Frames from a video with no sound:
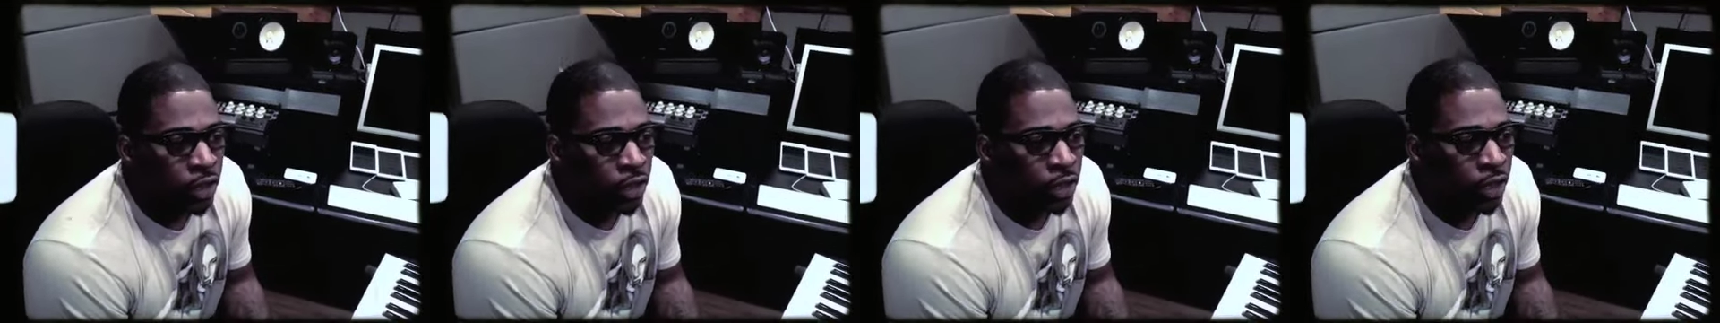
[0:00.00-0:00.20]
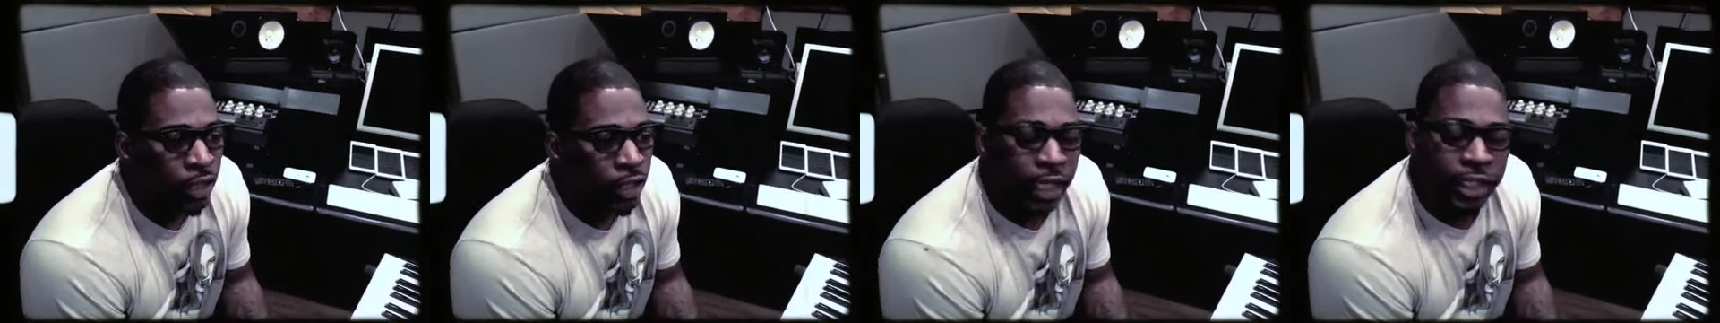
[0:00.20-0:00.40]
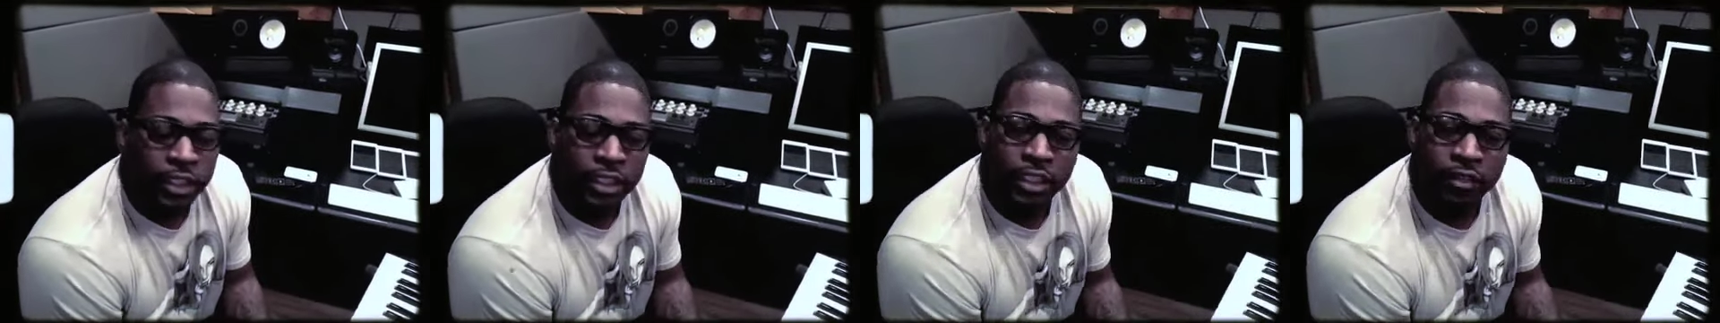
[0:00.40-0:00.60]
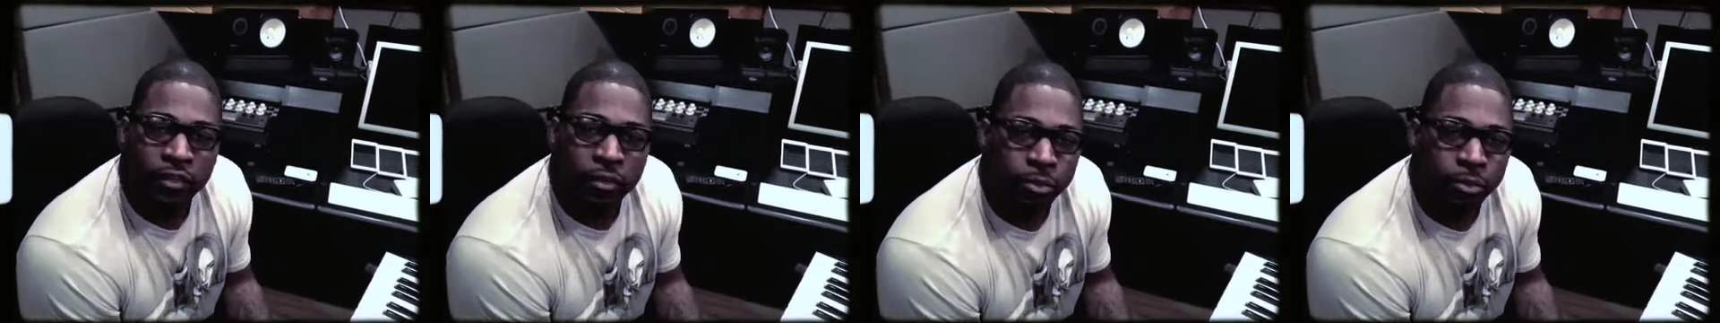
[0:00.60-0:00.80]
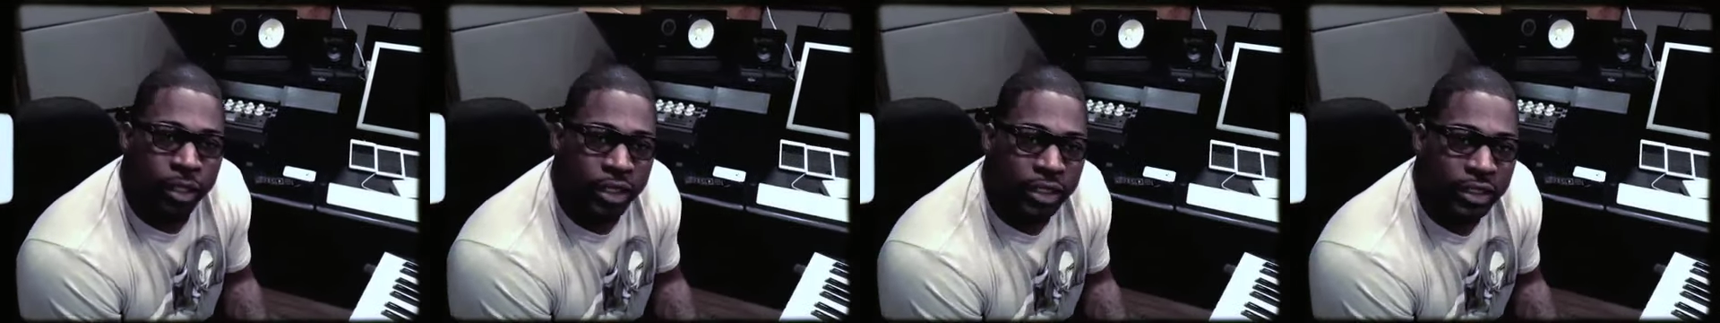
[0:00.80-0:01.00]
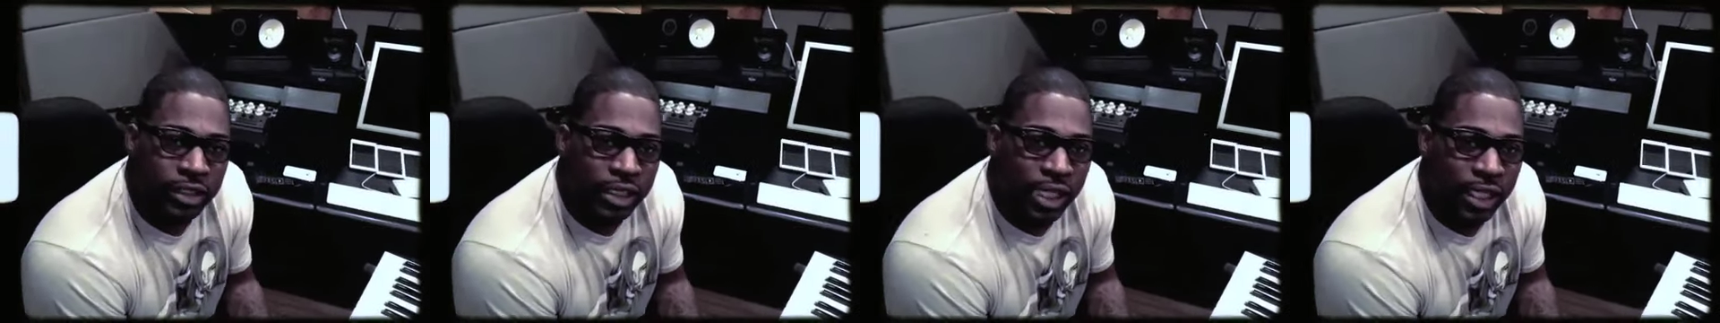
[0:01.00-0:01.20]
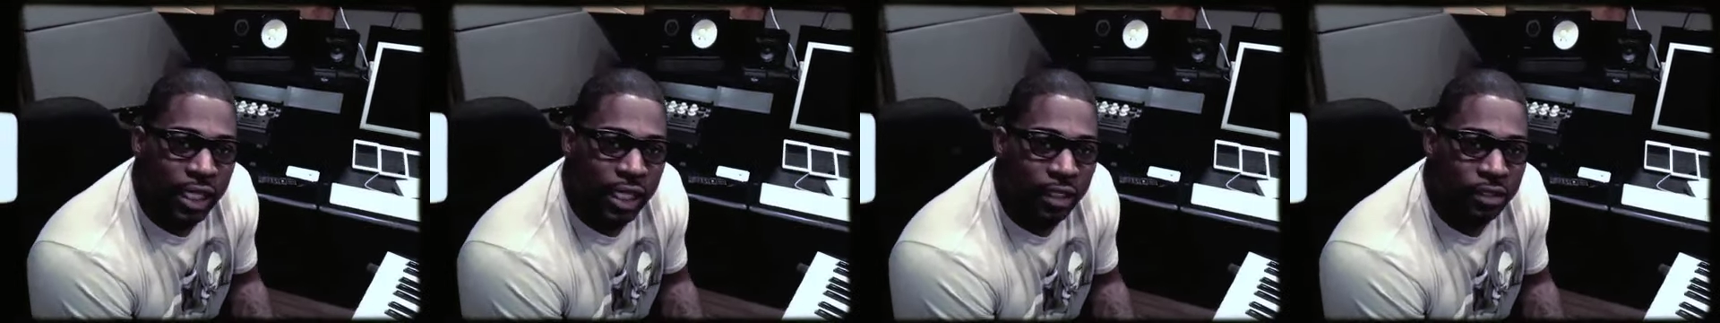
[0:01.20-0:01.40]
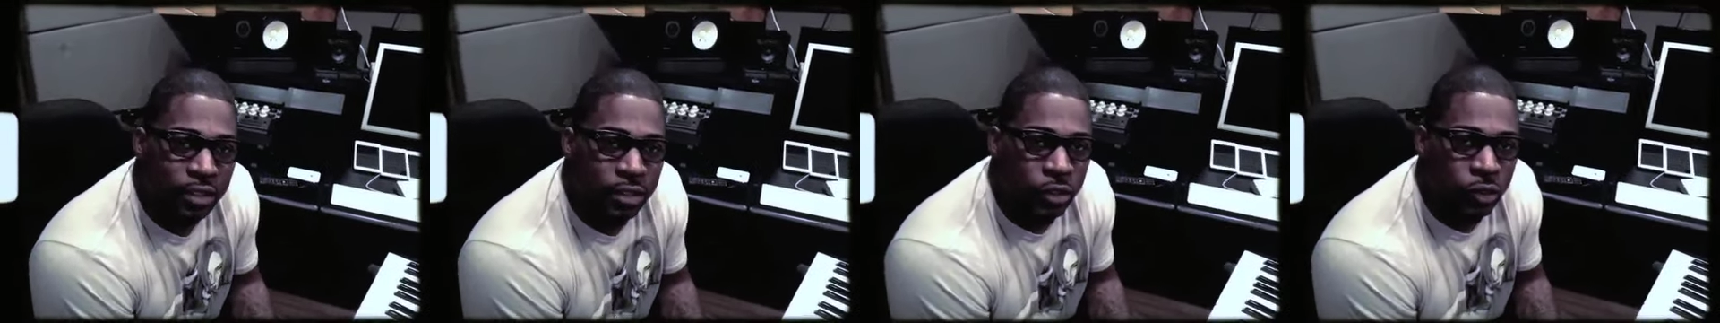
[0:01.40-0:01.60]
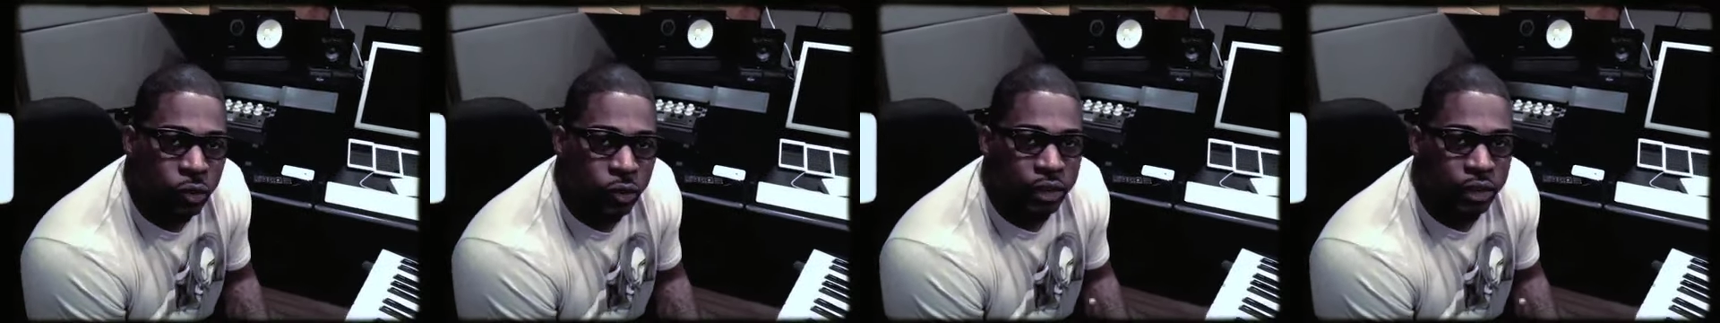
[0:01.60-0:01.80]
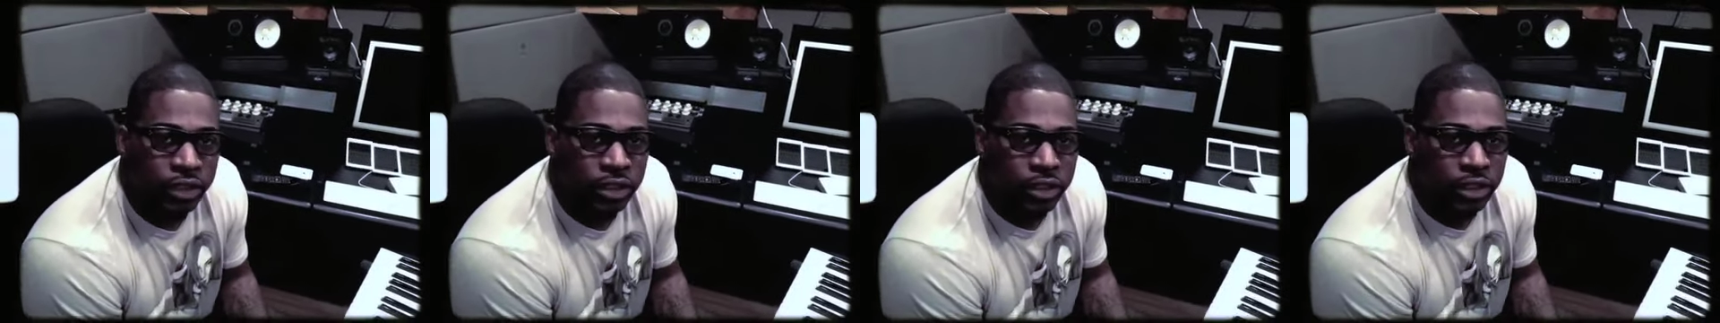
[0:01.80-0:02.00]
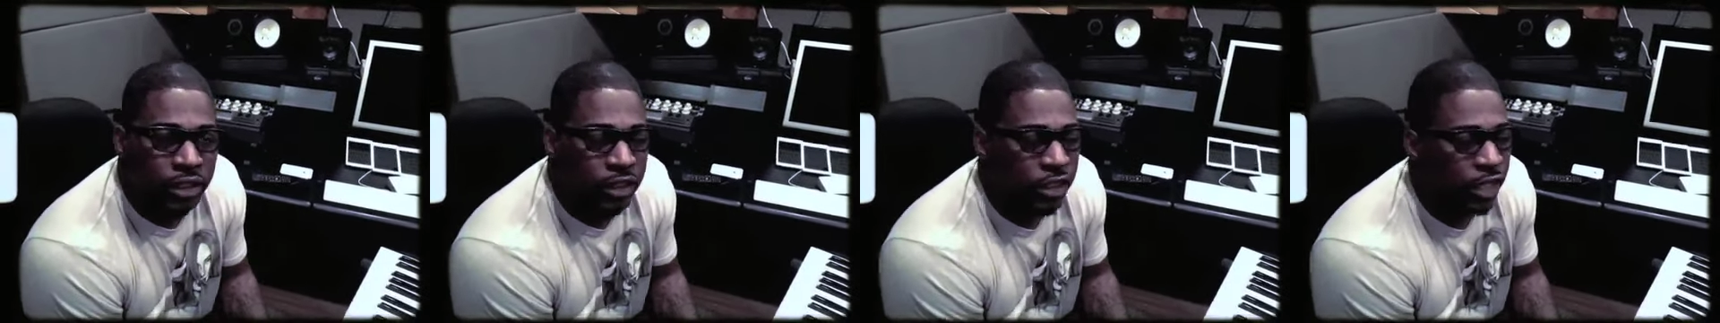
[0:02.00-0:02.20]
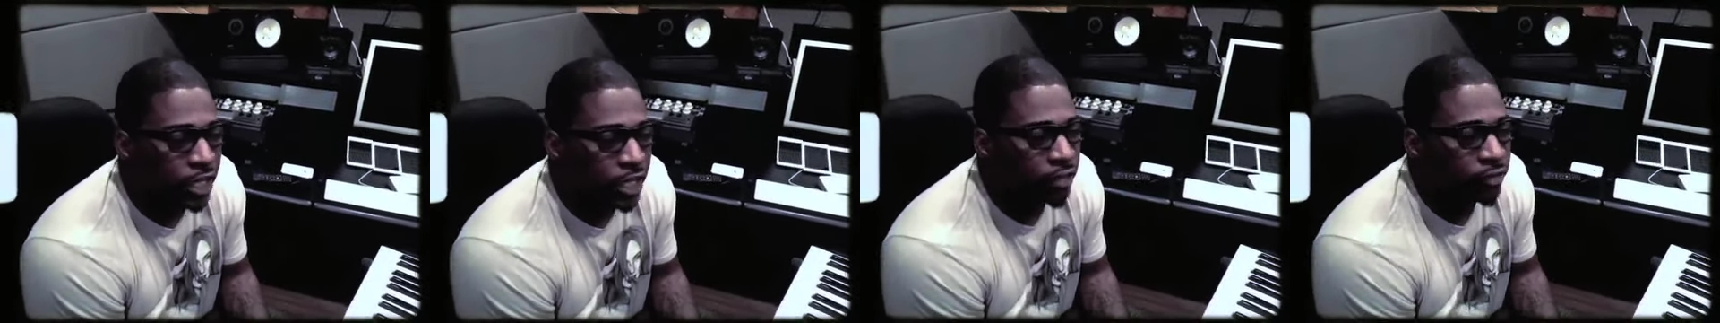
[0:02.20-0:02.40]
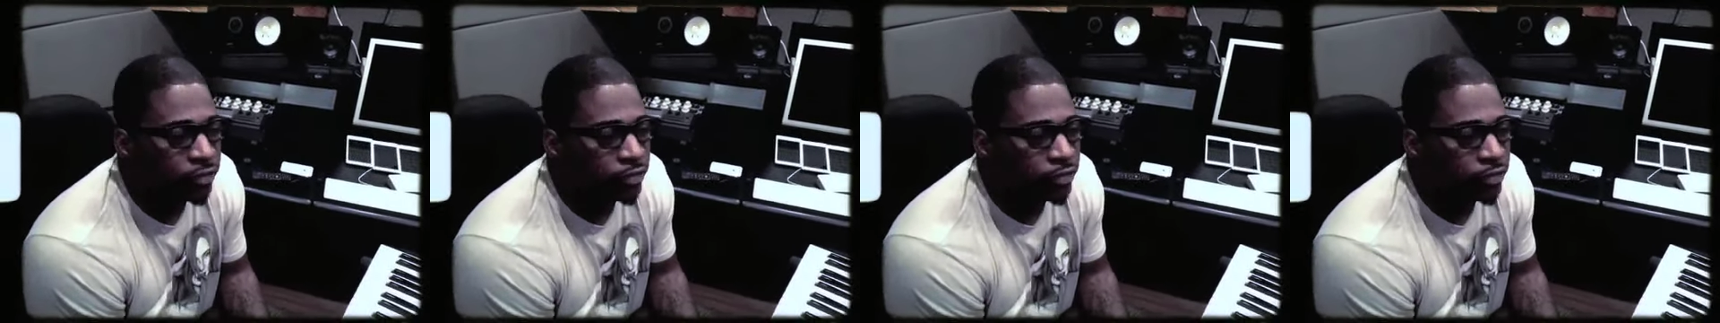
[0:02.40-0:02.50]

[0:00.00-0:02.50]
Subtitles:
And I'd like to give a big shout out to Louis C.K.